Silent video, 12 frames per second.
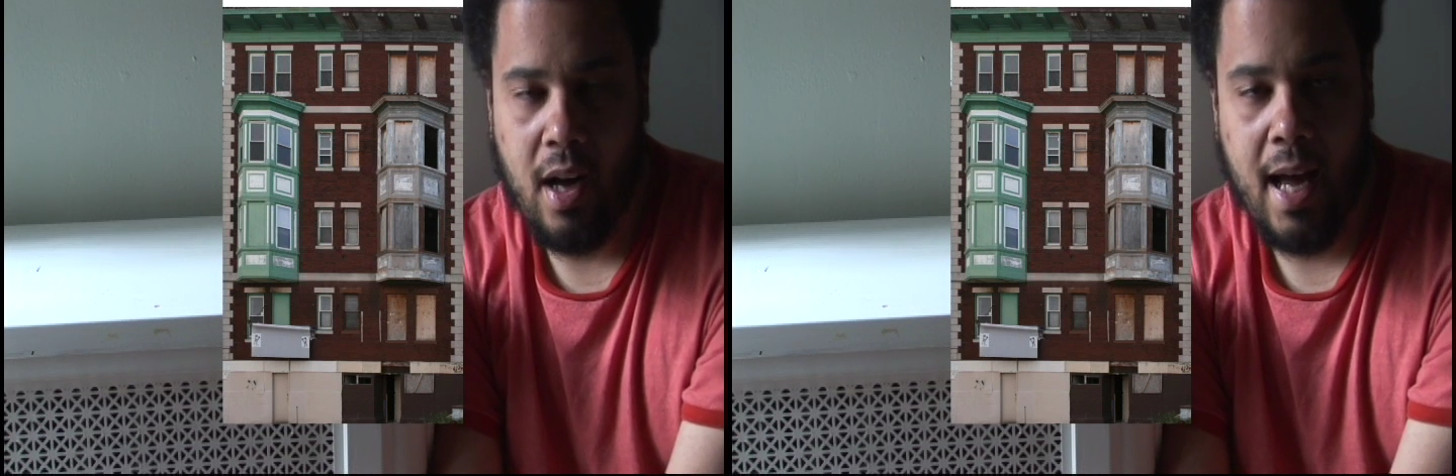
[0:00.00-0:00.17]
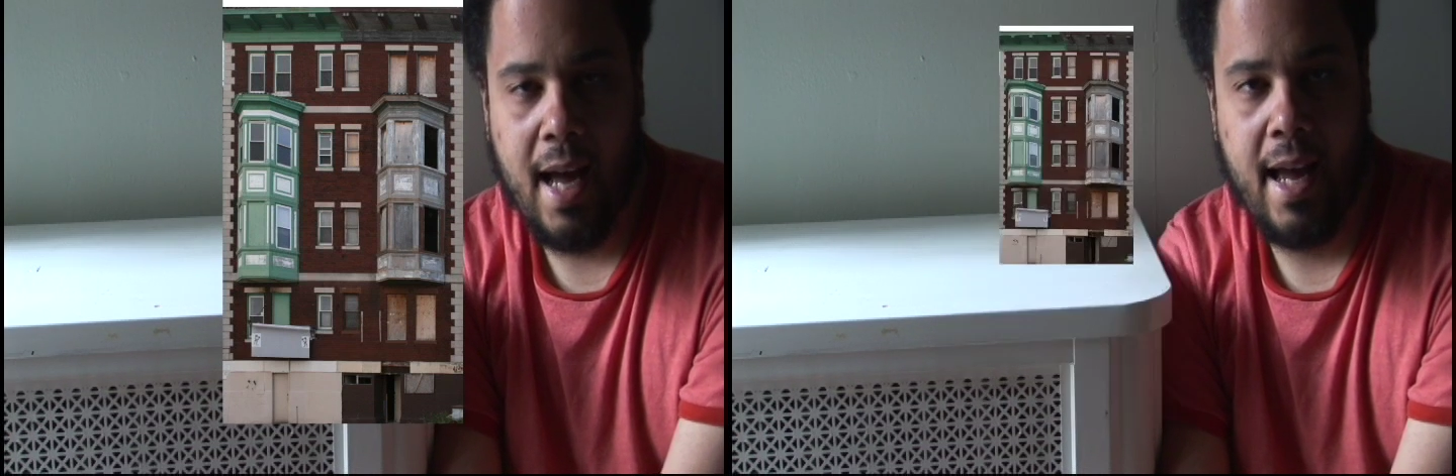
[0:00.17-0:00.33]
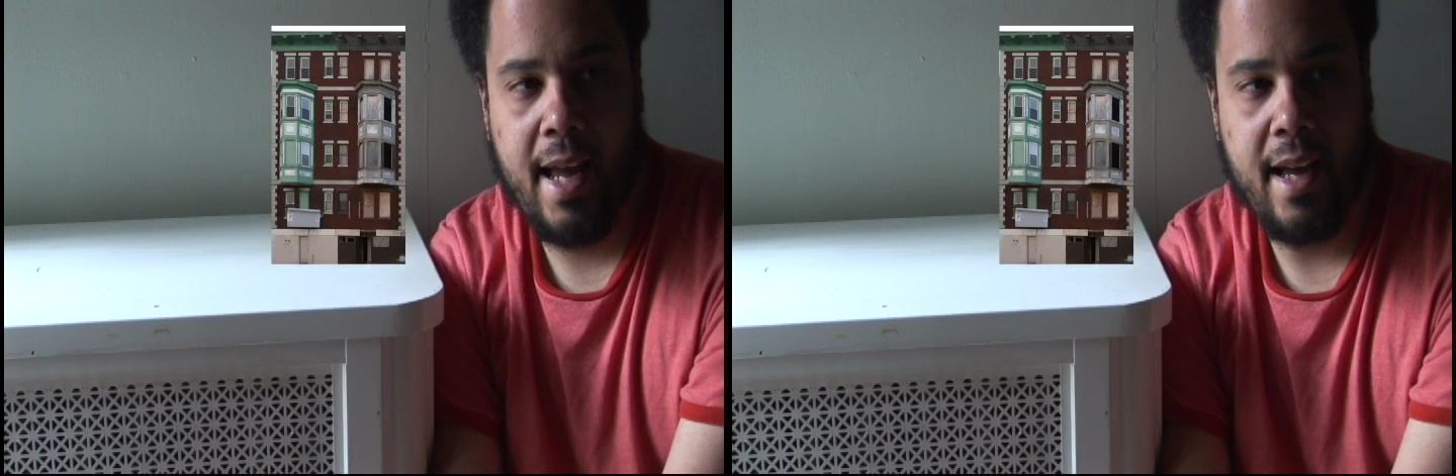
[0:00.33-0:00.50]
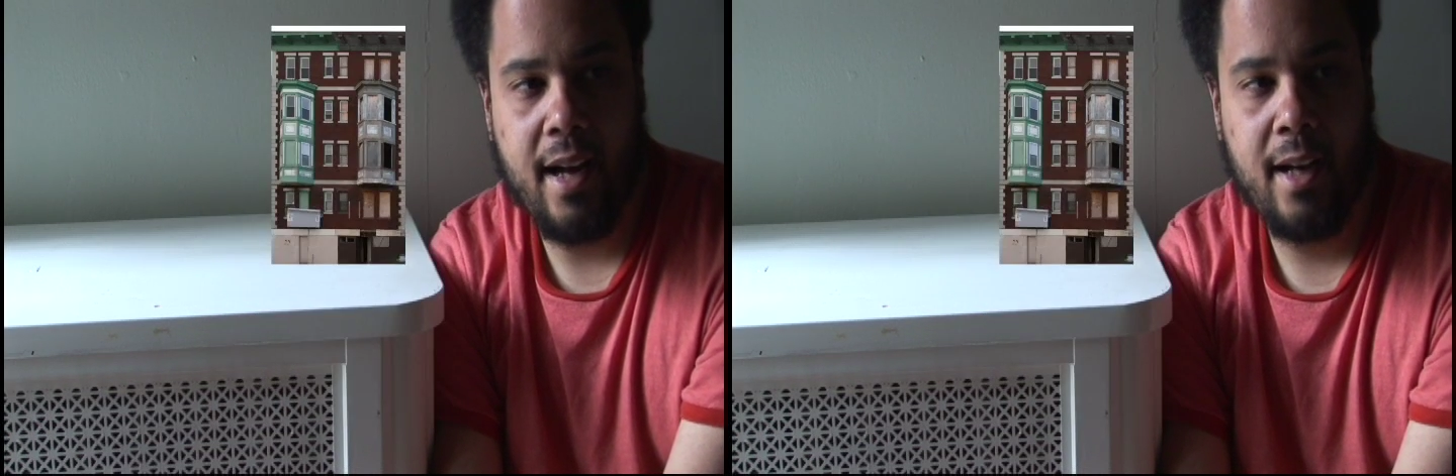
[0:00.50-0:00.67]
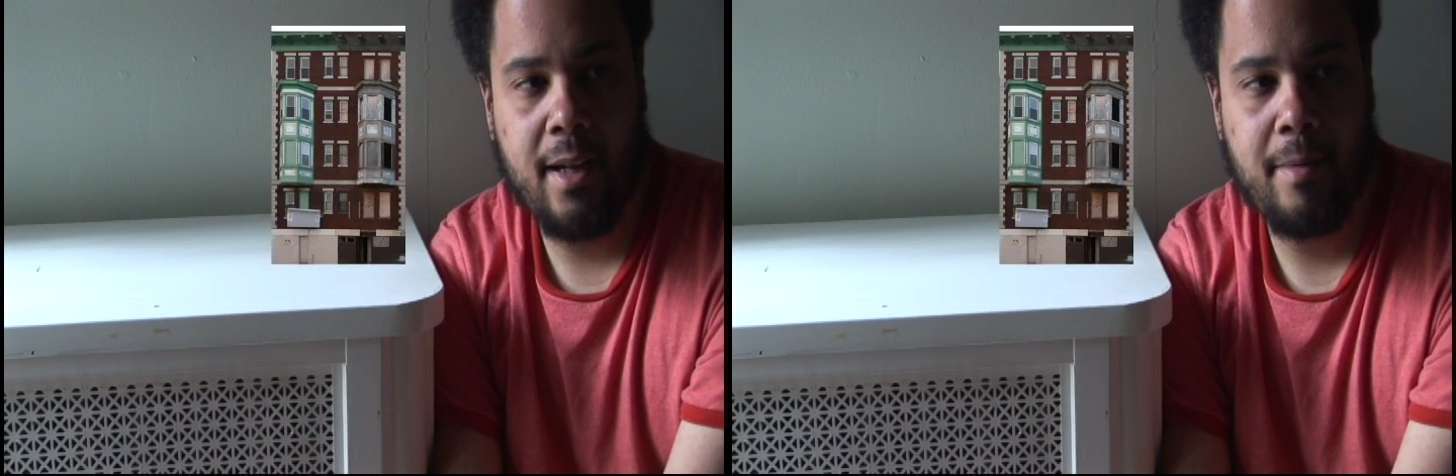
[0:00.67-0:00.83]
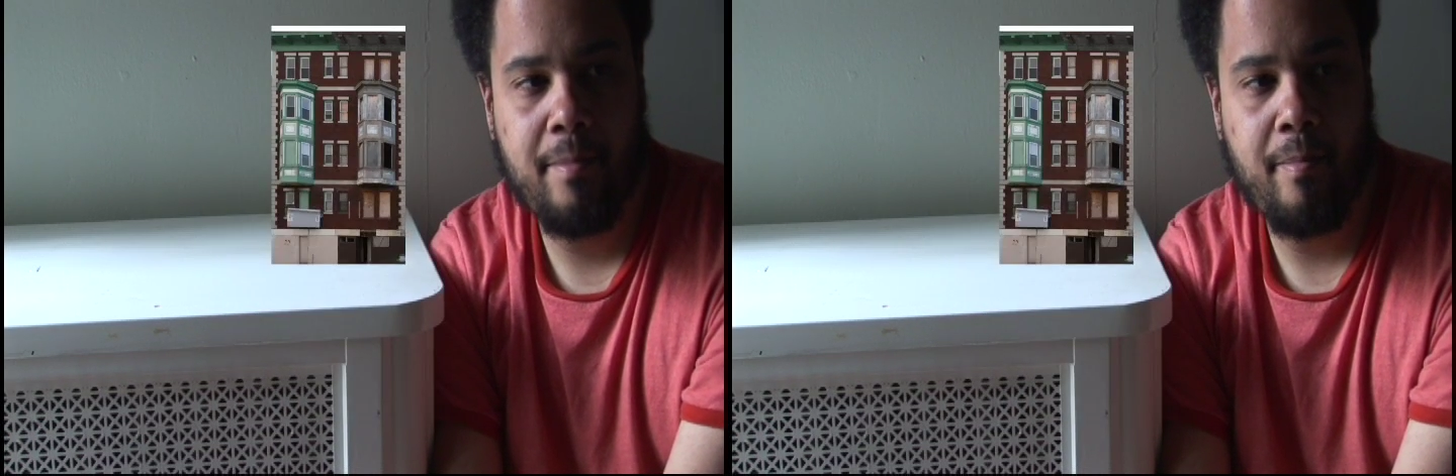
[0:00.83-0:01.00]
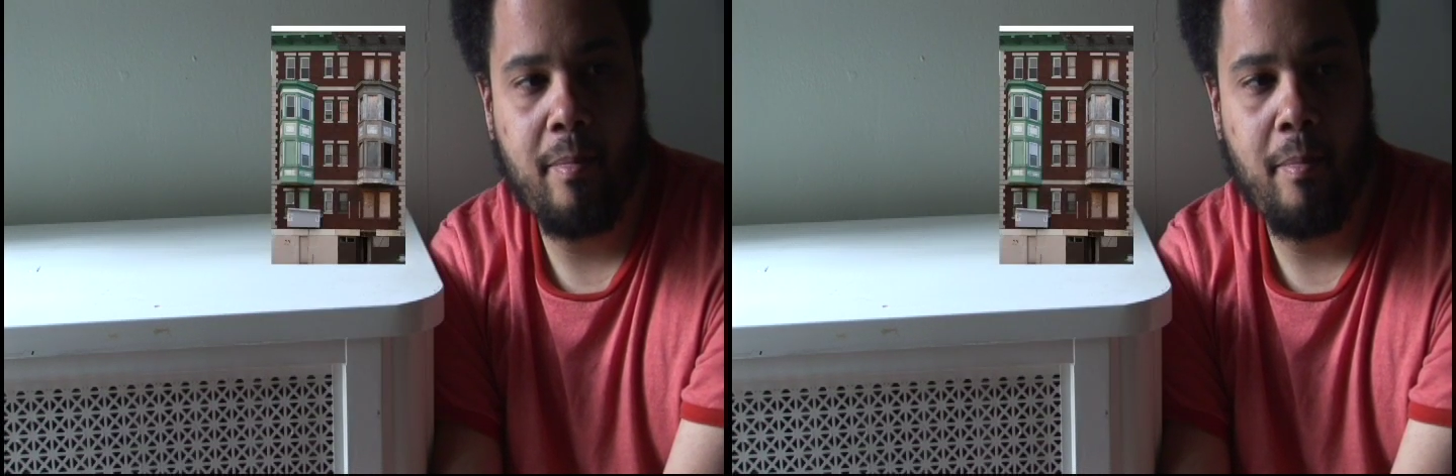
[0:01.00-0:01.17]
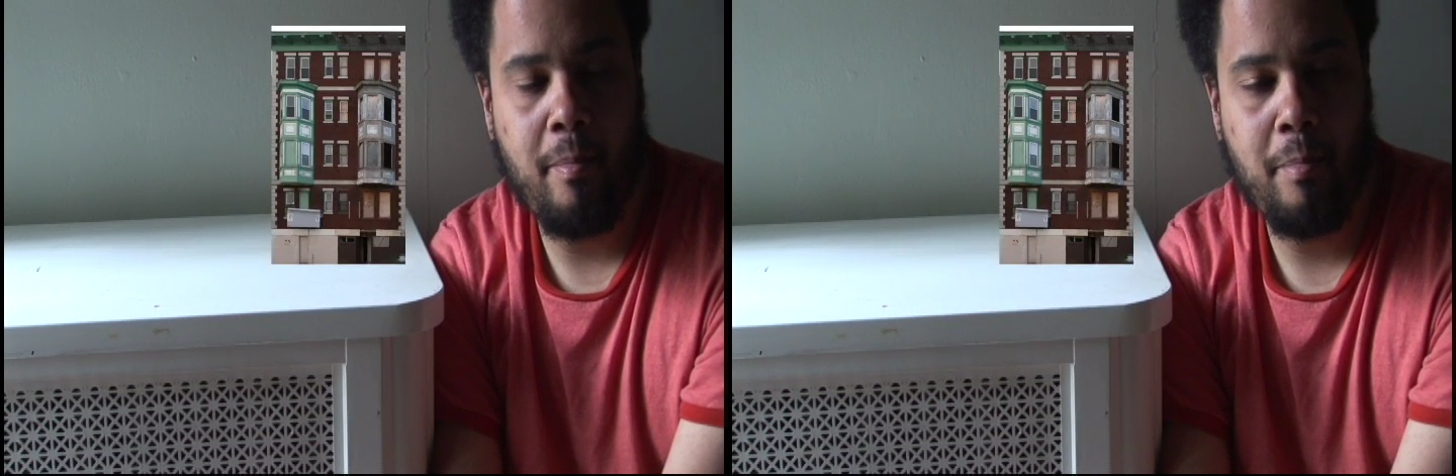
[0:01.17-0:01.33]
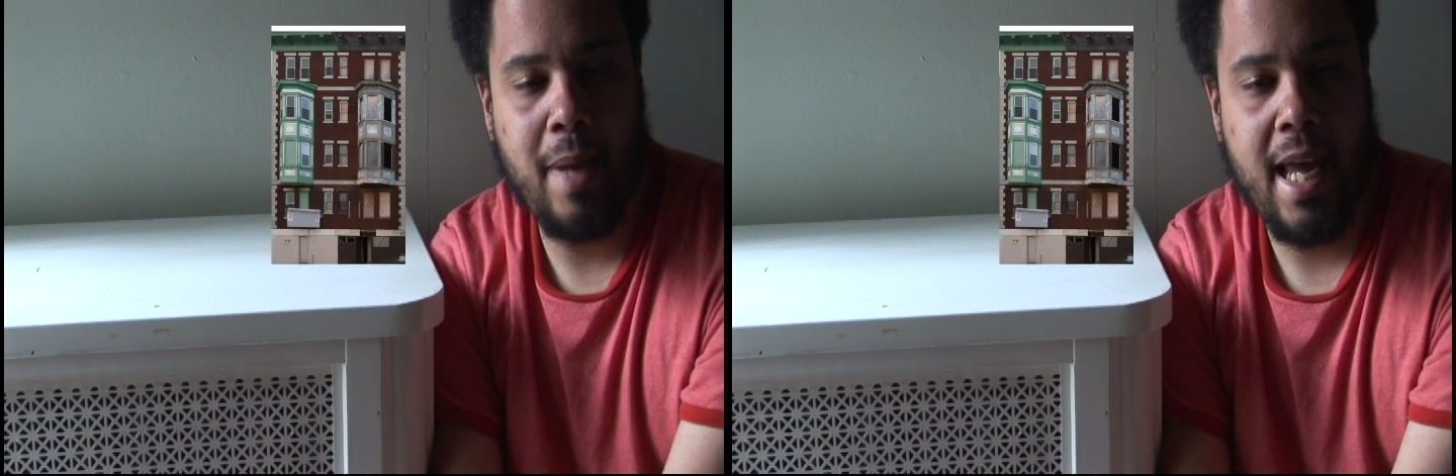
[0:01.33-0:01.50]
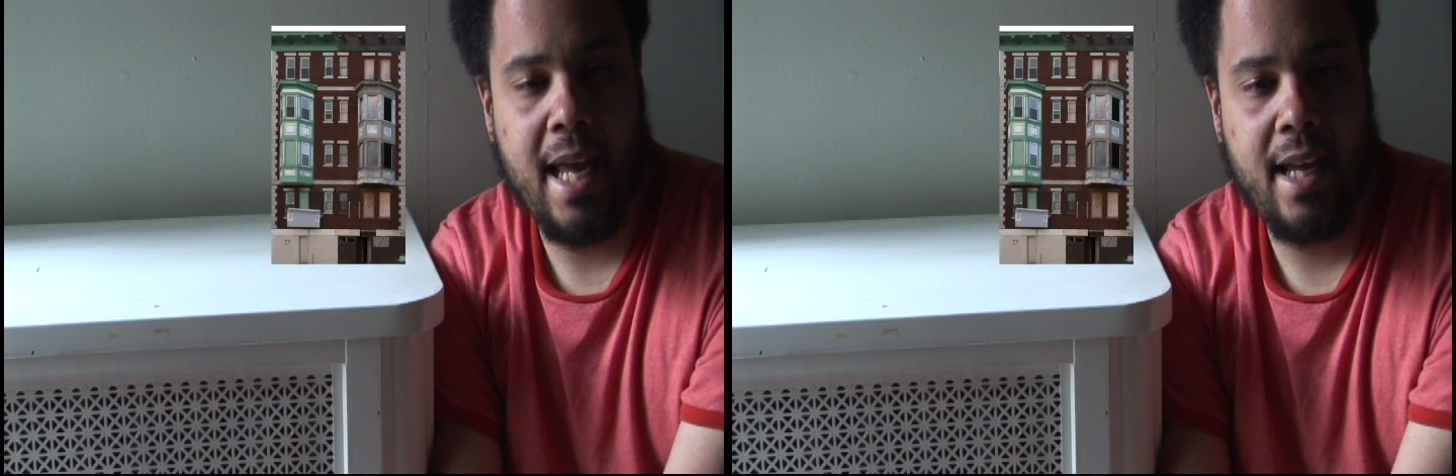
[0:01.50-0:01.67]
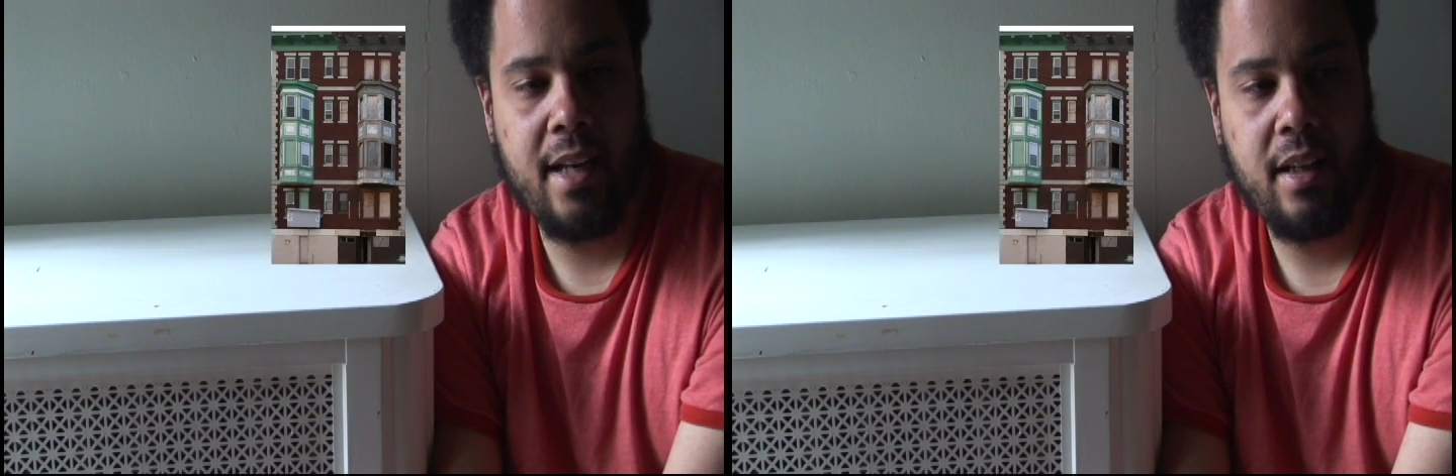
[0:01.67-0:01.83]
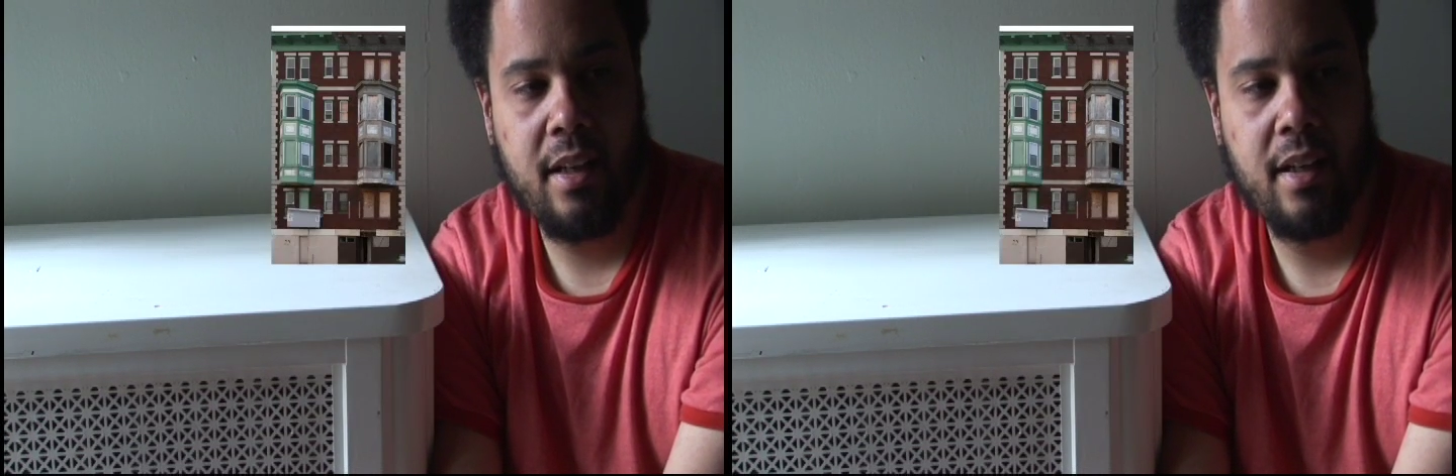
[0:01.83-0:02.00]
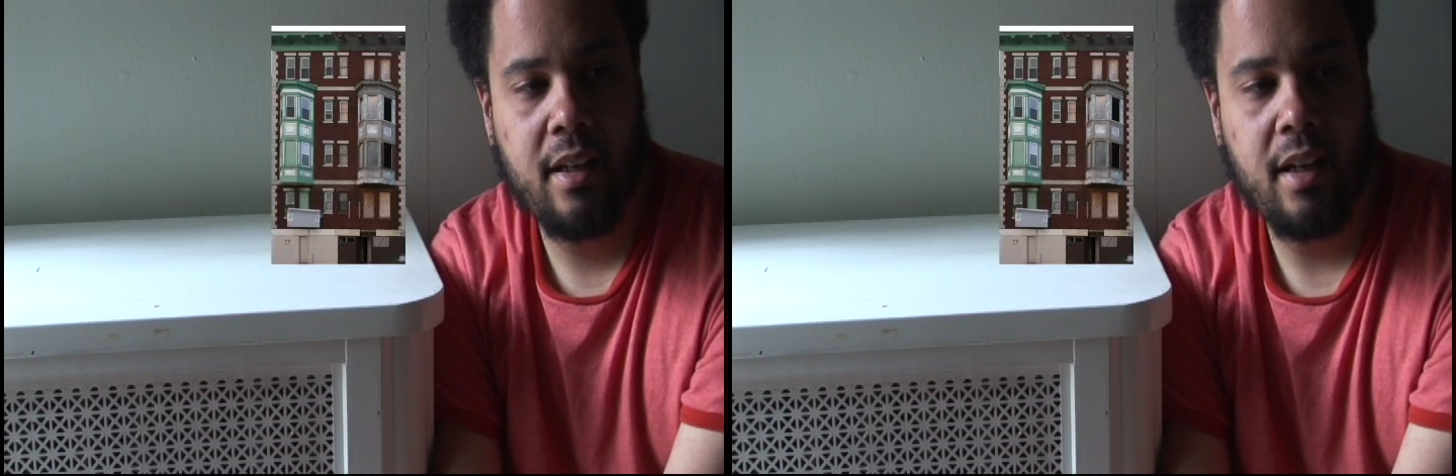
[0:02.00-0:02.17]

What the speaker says: I made